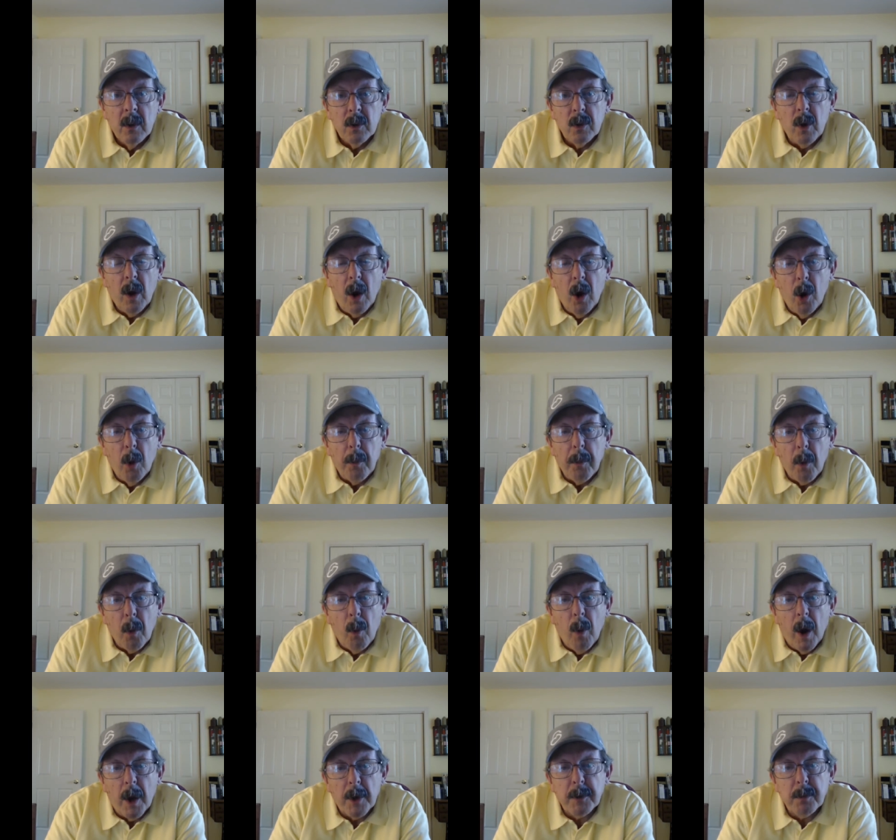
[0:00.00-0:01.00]
So I hope
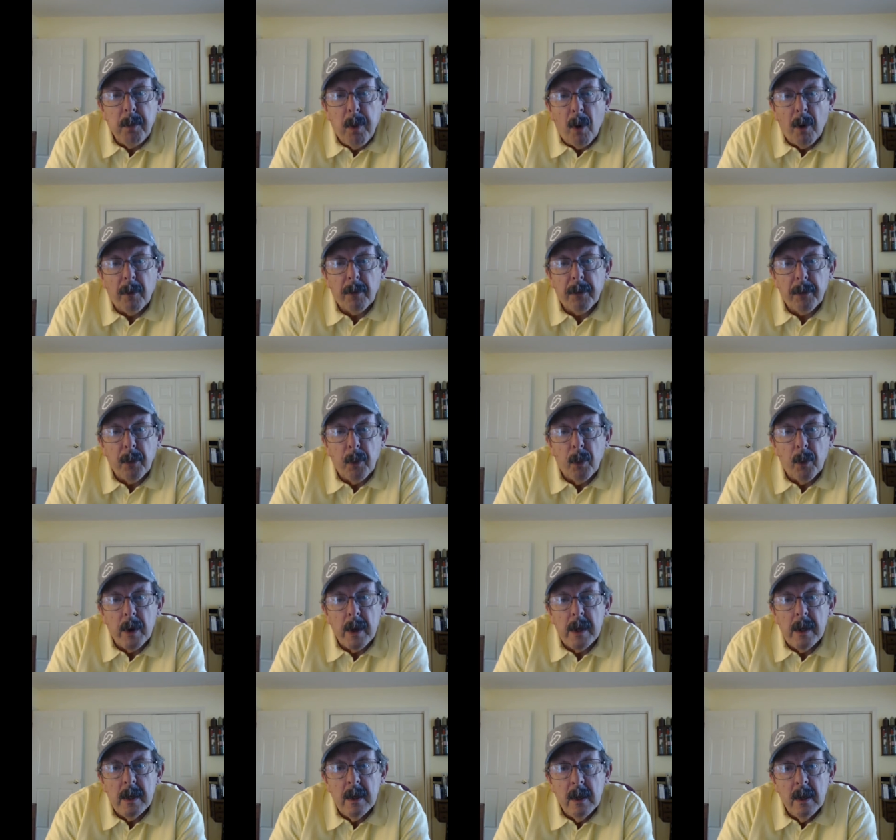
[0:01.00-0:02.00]
you'll watch part
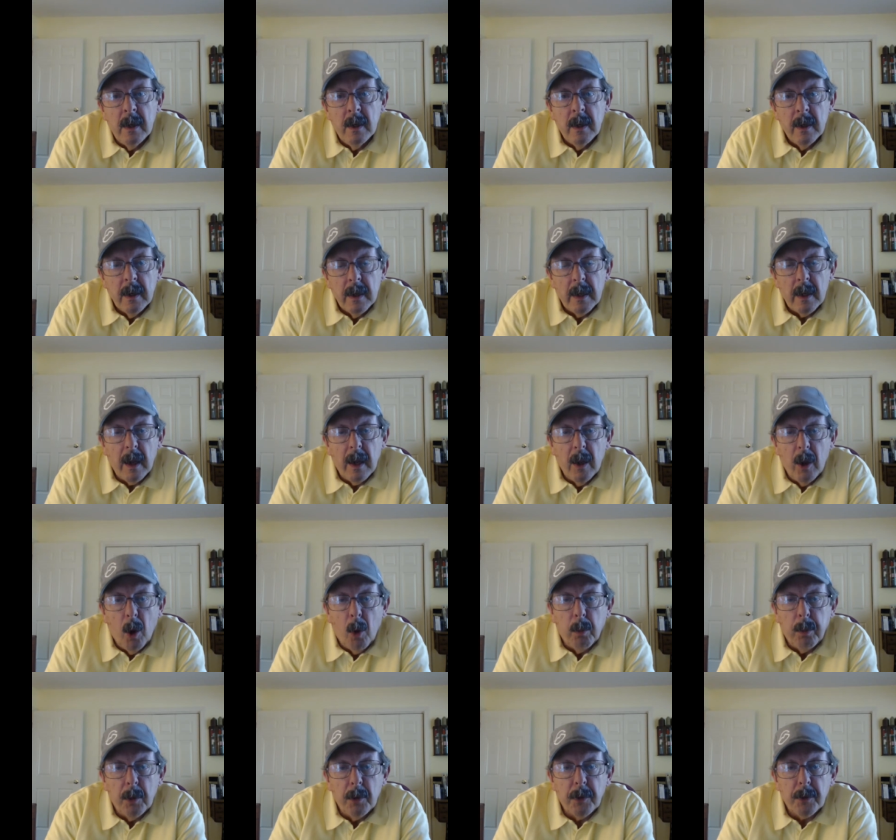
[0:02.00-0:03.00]
three. It'll
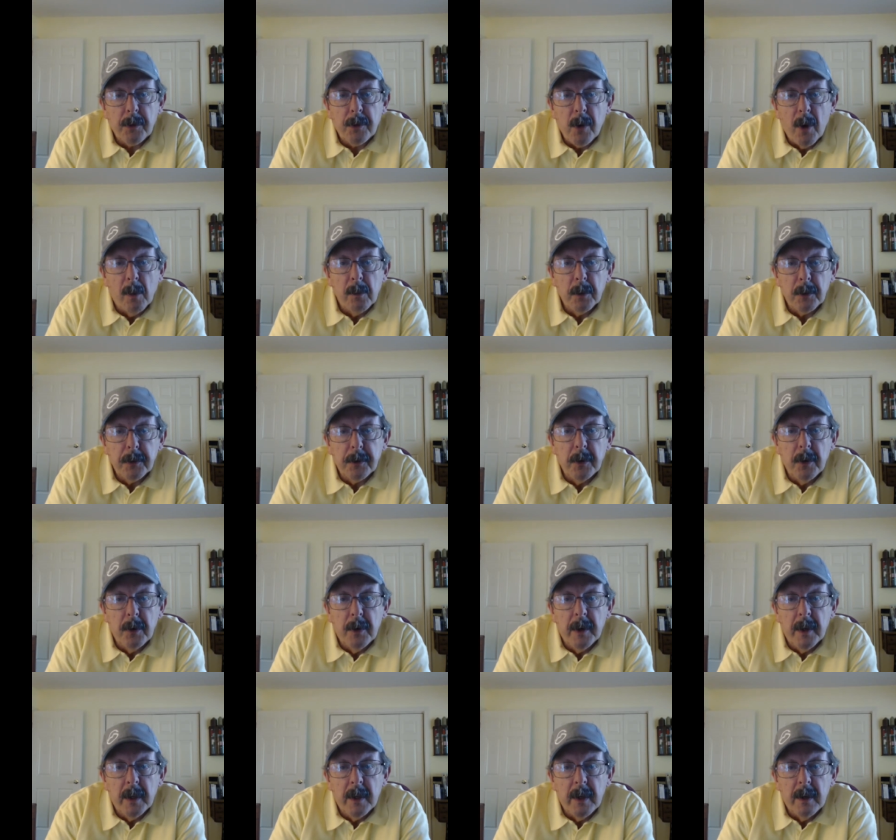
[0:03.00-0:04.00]
help with the
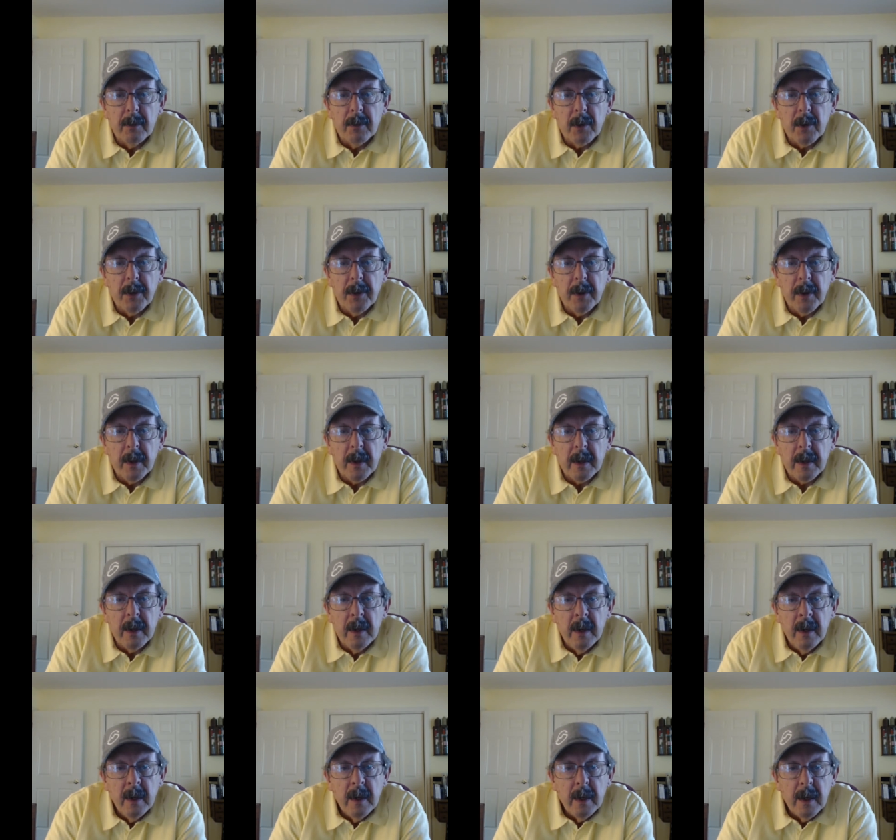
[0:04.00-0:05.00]
troubleshooting and
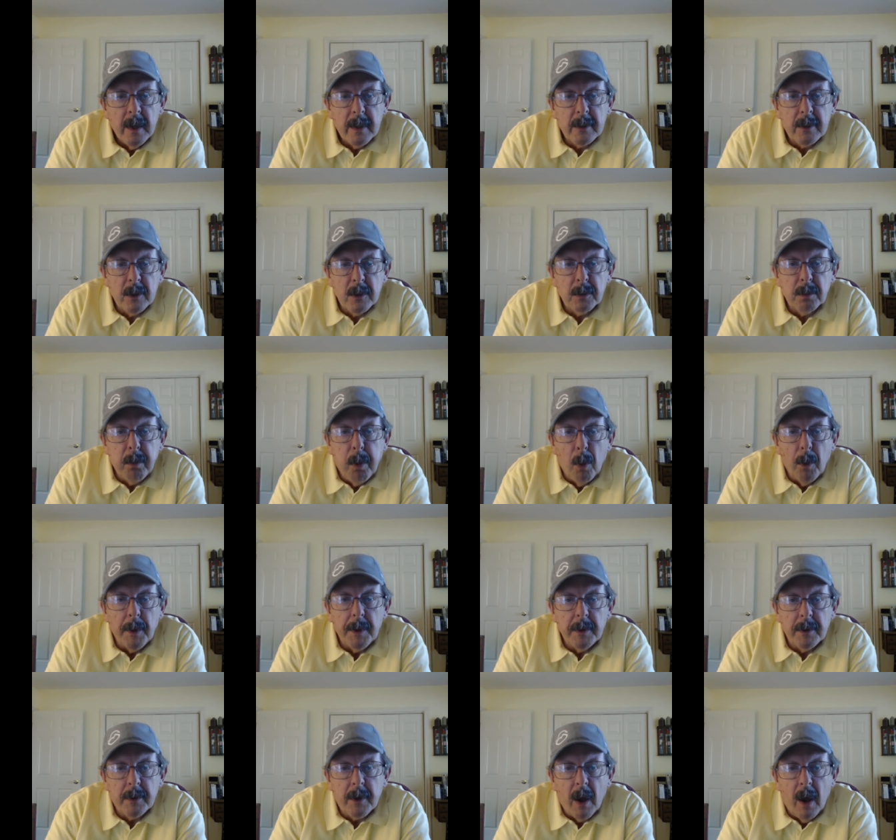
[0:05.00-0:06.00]
everything. At this
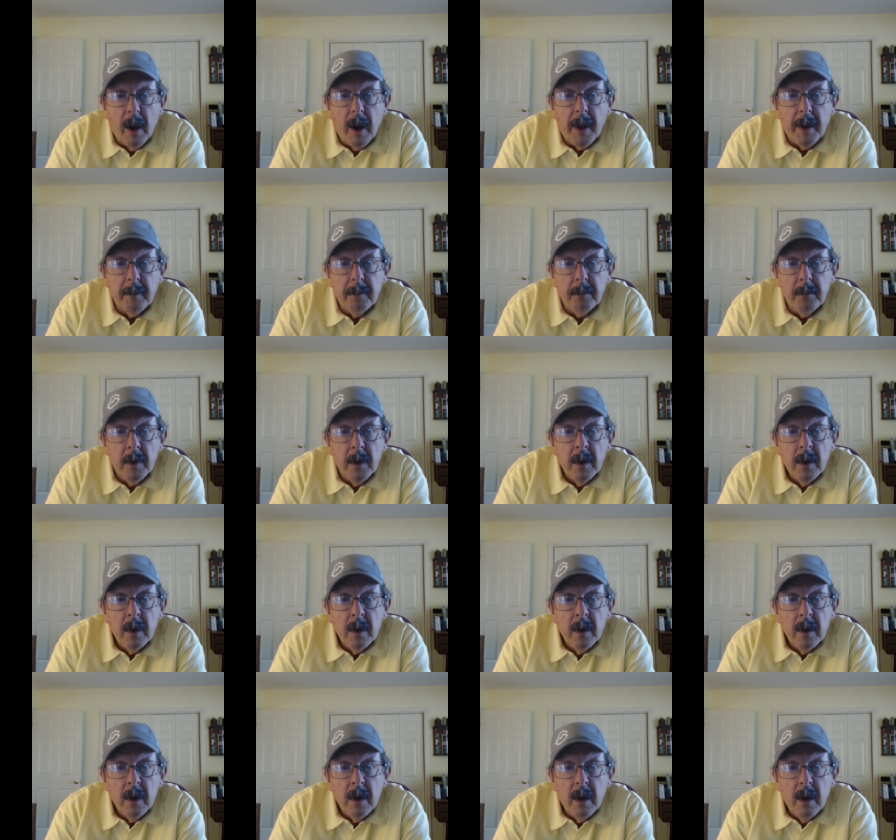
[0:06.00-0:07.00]
point in time,
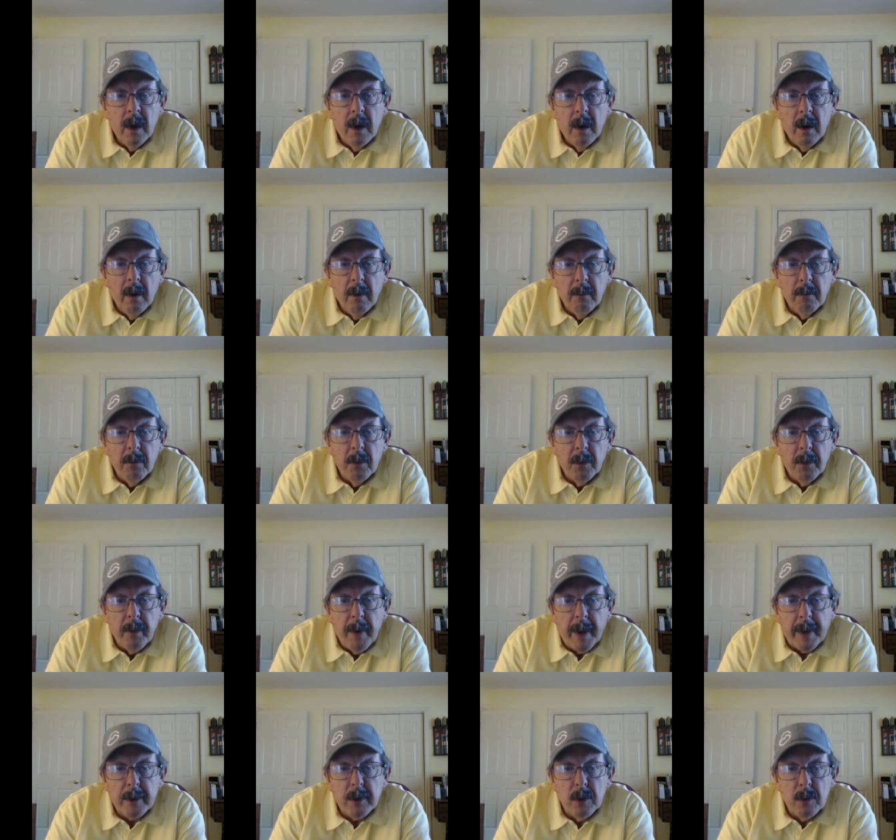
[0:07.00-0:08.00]
uh, the
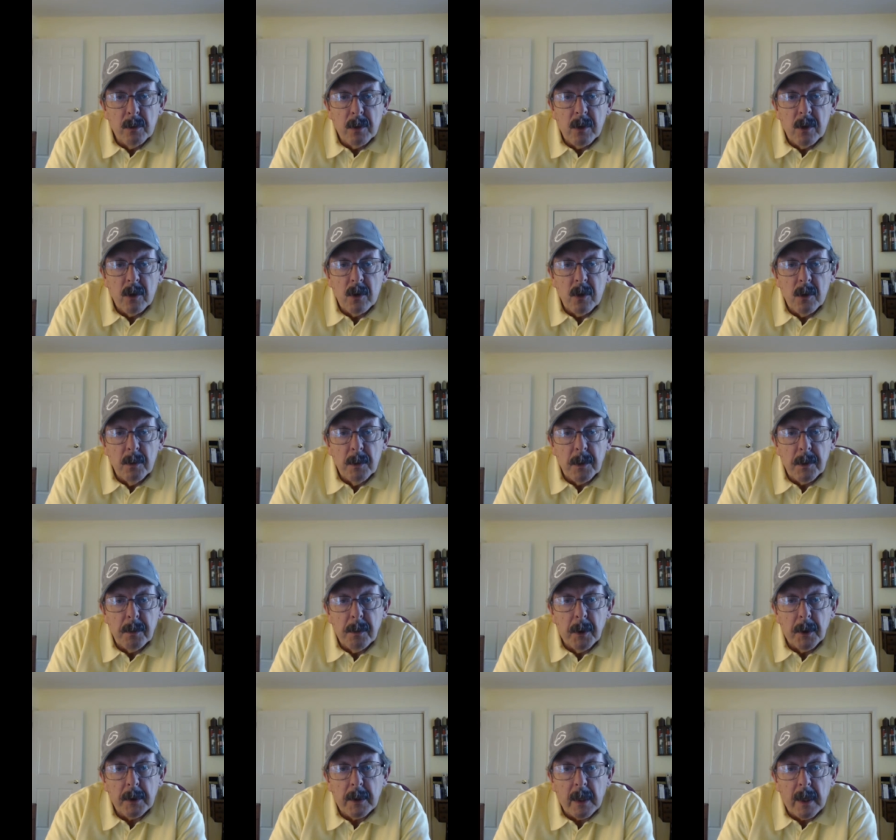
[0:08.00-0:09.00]
vacuum system is
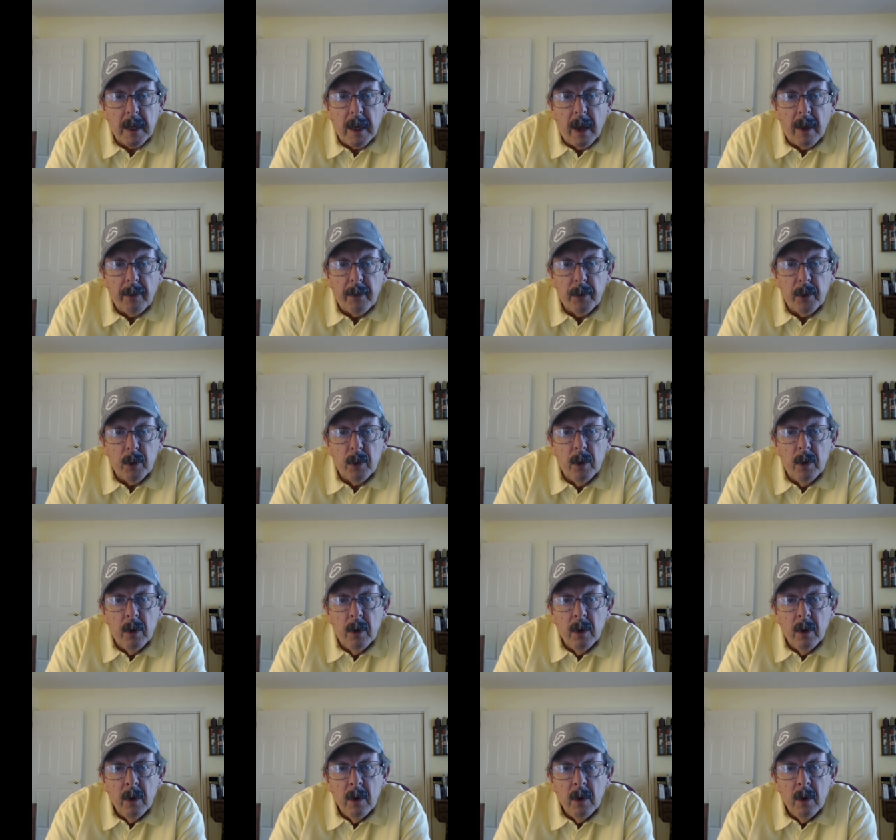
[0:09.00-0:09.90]
put together.